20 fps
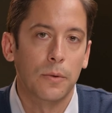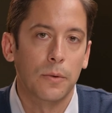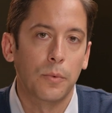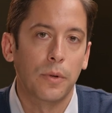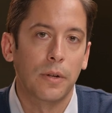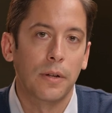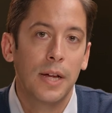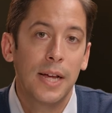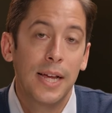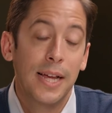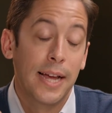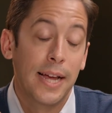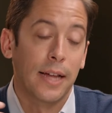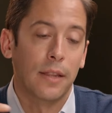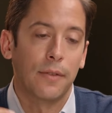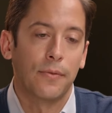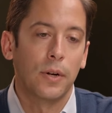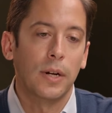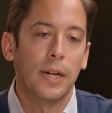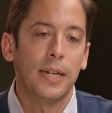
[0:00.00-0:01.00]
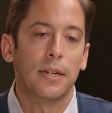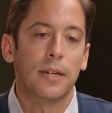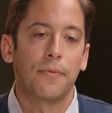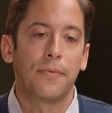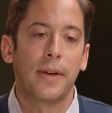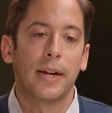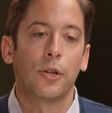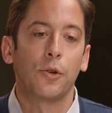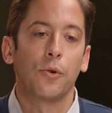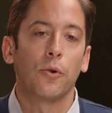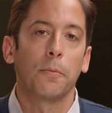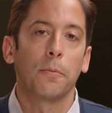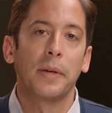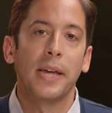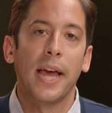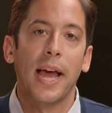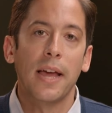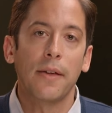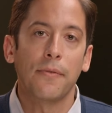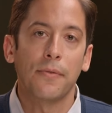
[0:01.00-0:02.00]
It will, at the very least, affect your
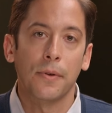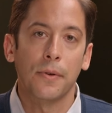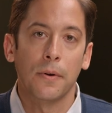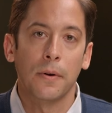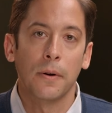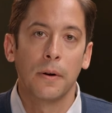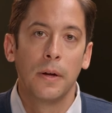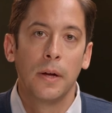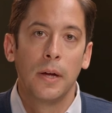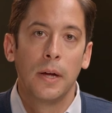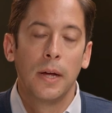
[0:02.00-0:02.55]
behavior.